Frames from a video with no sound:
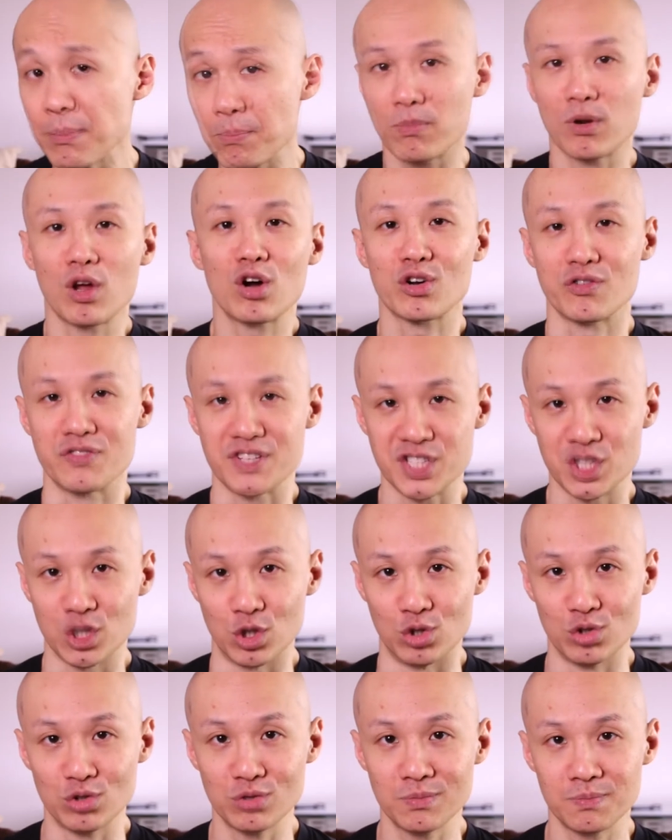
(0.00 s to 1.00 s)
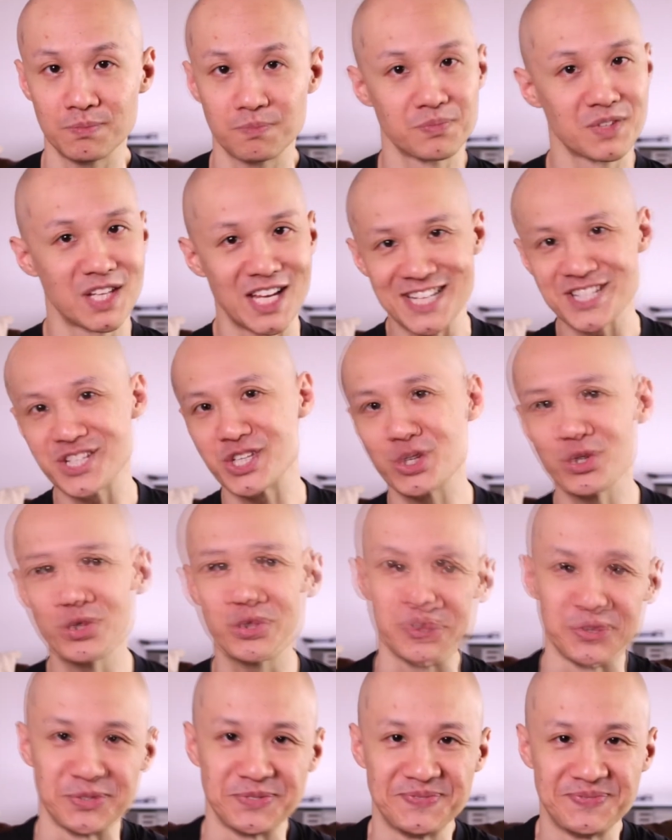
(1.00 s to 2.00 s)
block of stone is
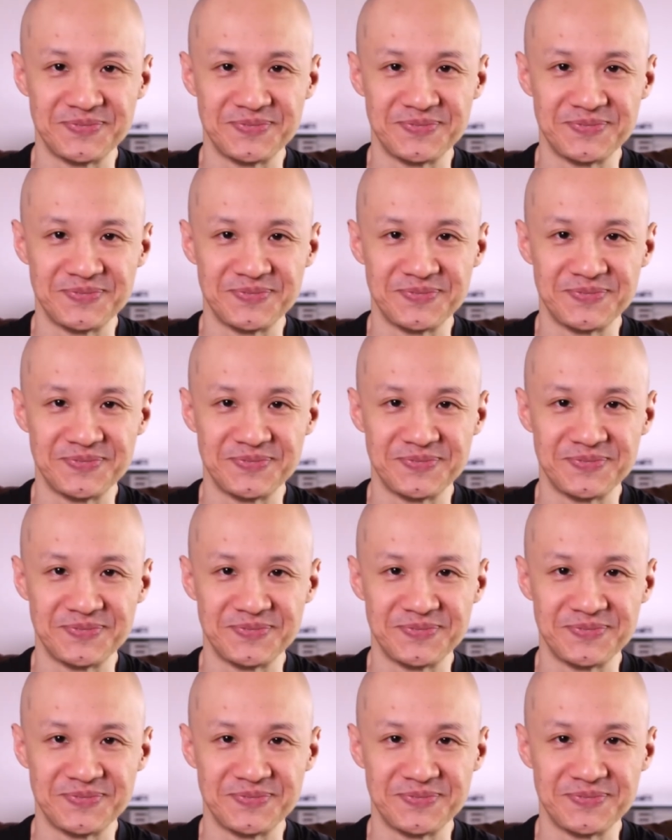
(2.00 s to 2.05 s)
you.